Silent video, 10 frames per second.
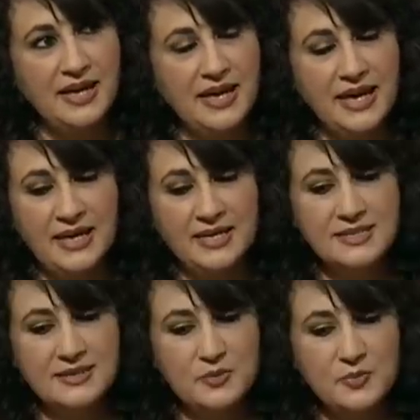And
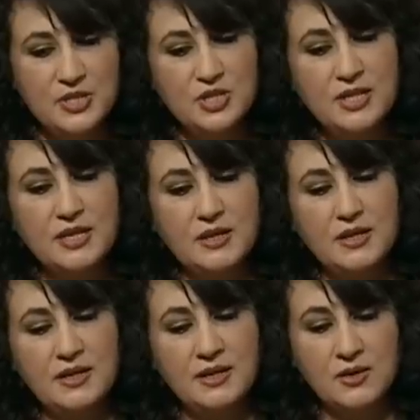the breaching
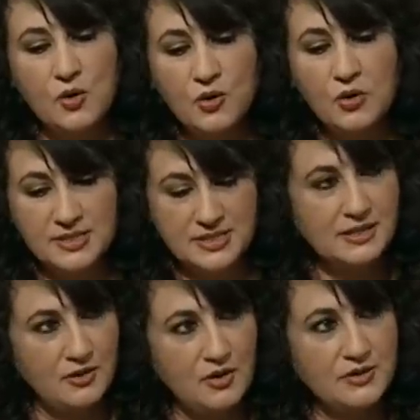caused,
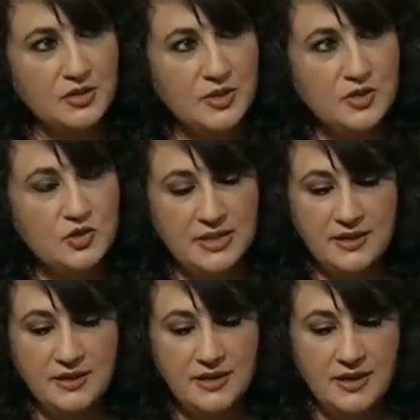
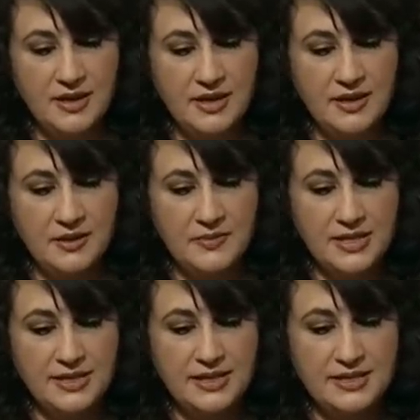consequentially, the
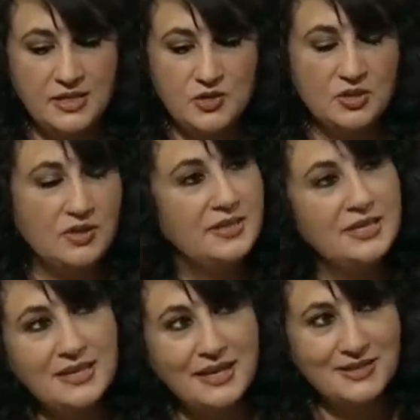inundation of an
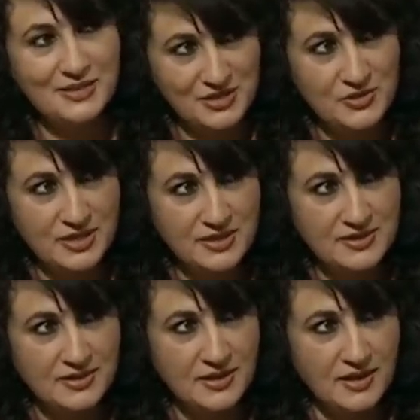entire
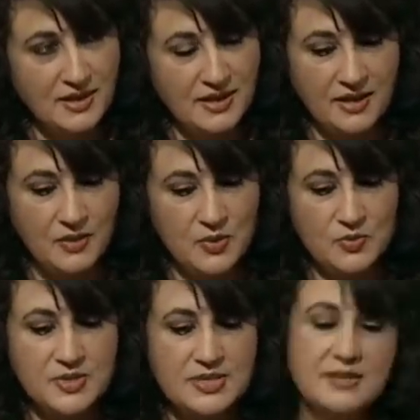district, which
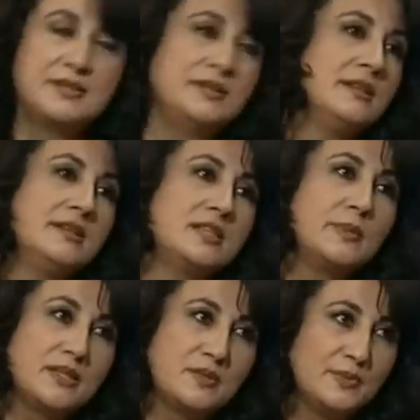resulted in the
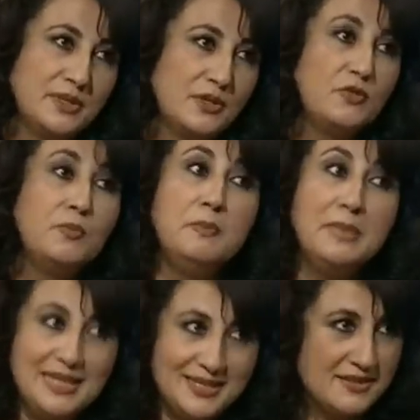displacement of
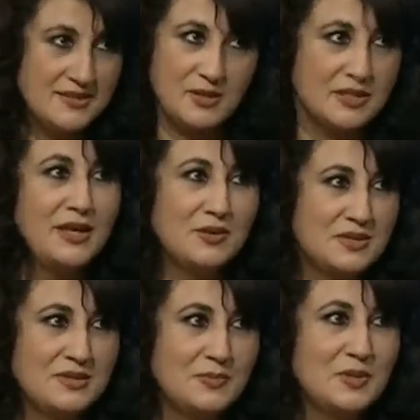millions, not
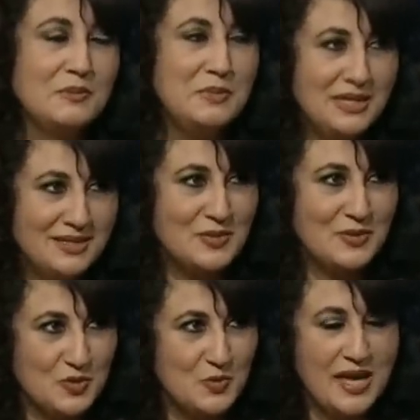thousands, but millions,
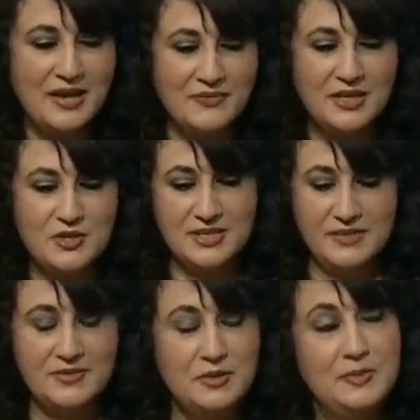because we have
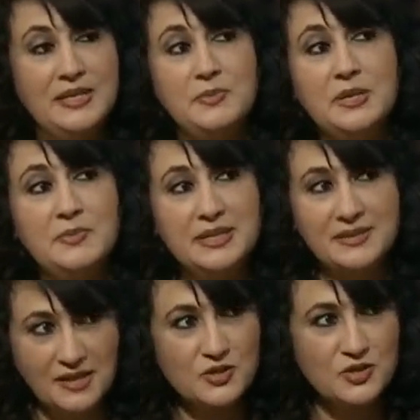170 million people in the
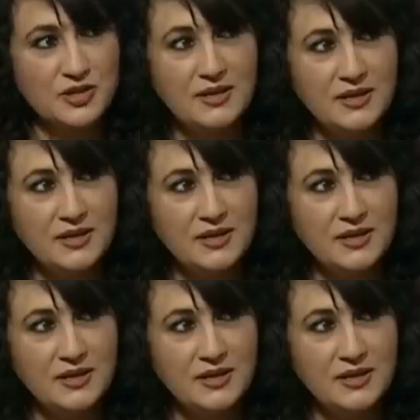country.